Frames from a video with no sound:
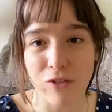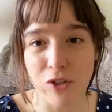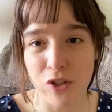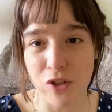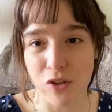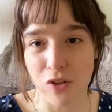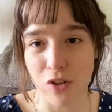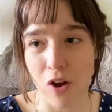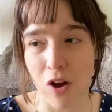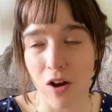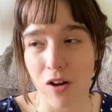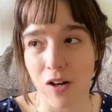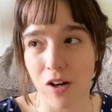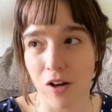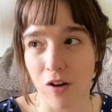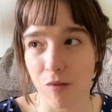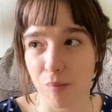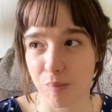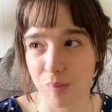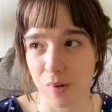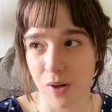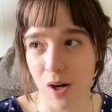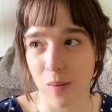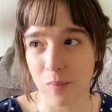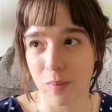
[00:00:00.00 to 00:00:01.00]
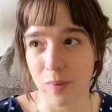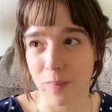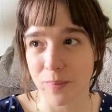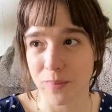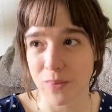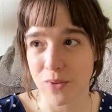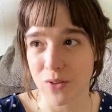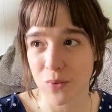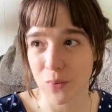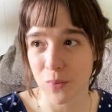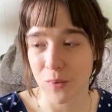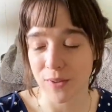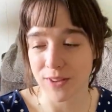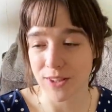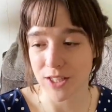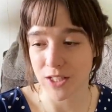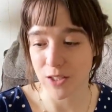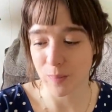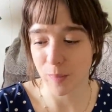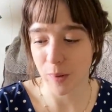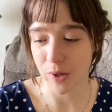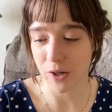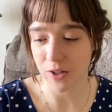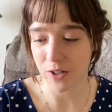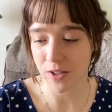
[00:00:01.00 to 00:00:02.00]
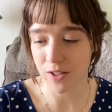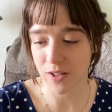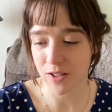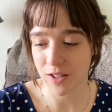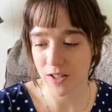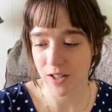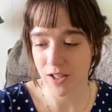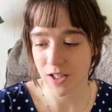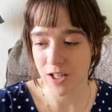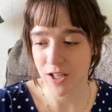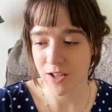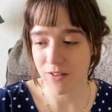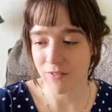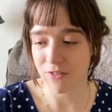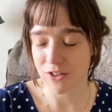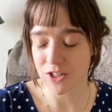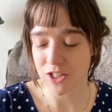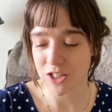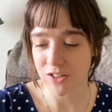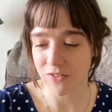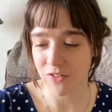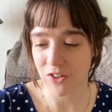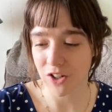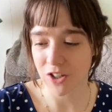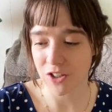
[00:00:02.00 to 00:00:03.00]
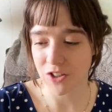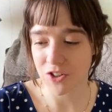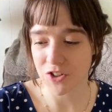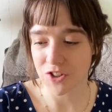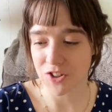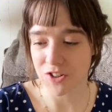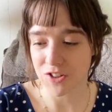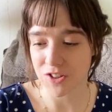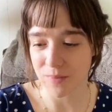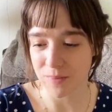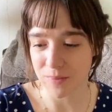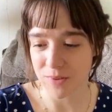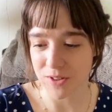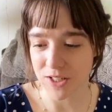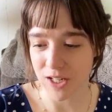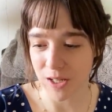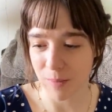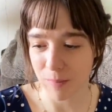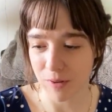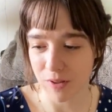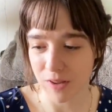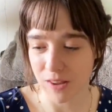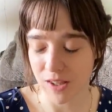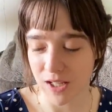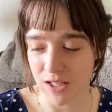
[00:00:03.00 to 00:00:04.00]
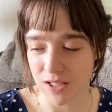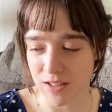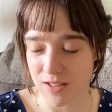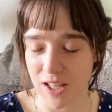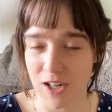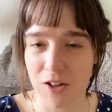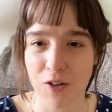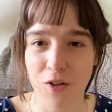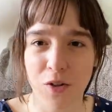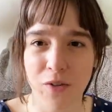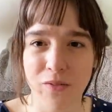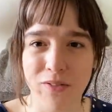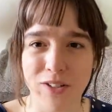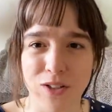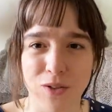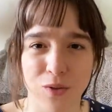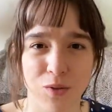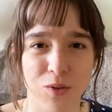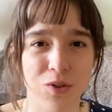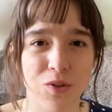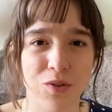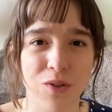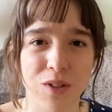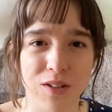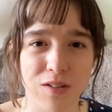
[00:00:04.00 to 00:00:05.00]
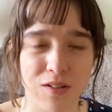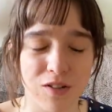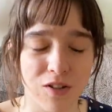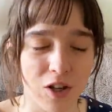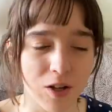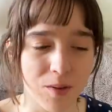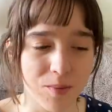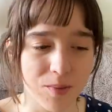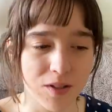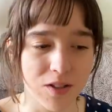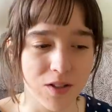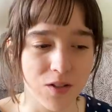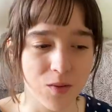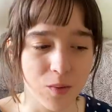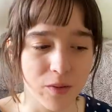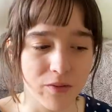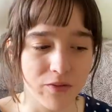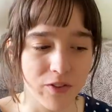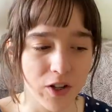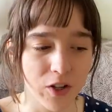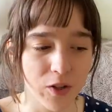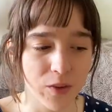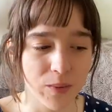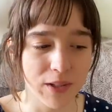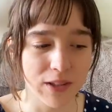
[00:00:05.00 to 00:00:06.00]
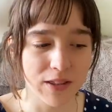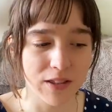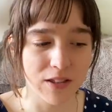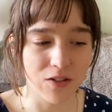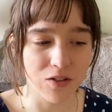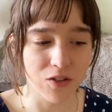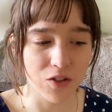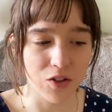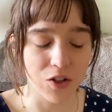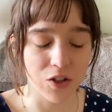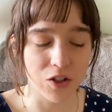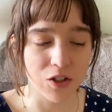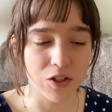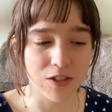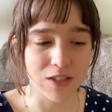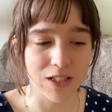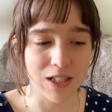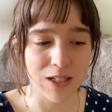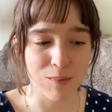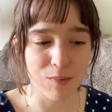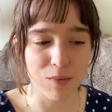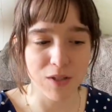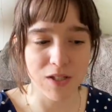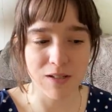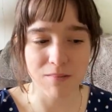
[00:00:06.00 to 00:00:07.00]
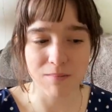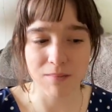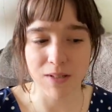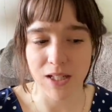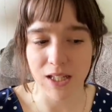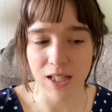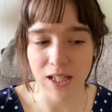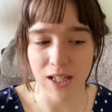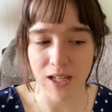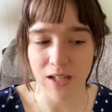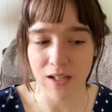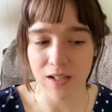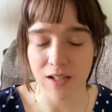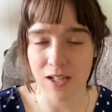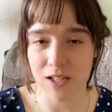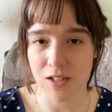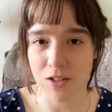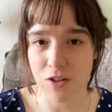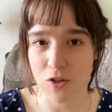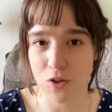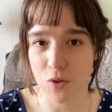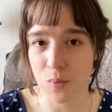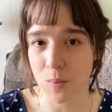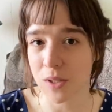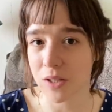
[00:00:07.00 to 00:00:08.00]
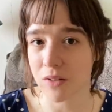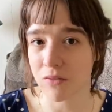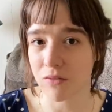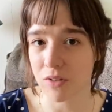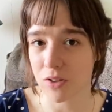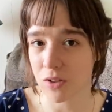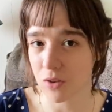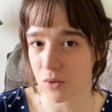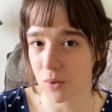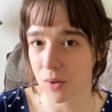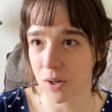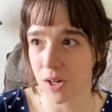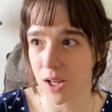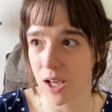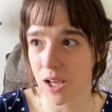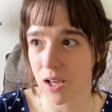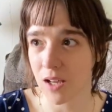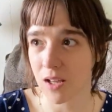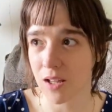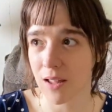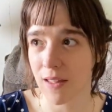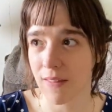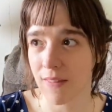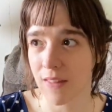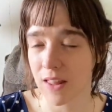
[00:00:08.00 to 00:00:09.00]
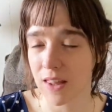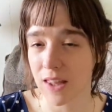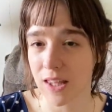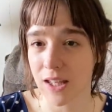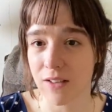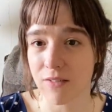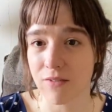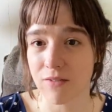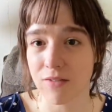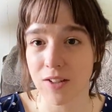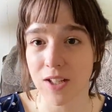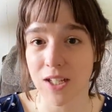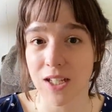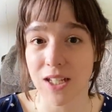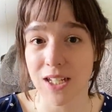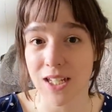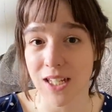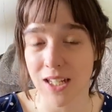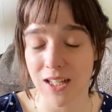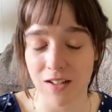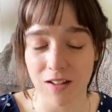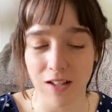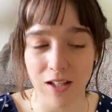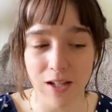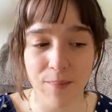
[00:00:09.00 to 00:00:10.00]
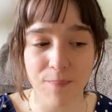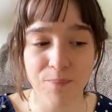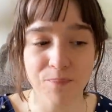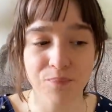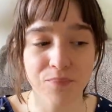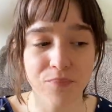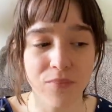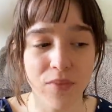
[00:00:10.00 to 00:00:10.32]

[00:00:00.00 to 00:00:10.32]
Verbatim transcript: a lot of problems with this book. First of all, just some staple things. I don't know if I told you the synopsis. We're following this girl named Amelia and her twin Vittoria, and they live in Italy.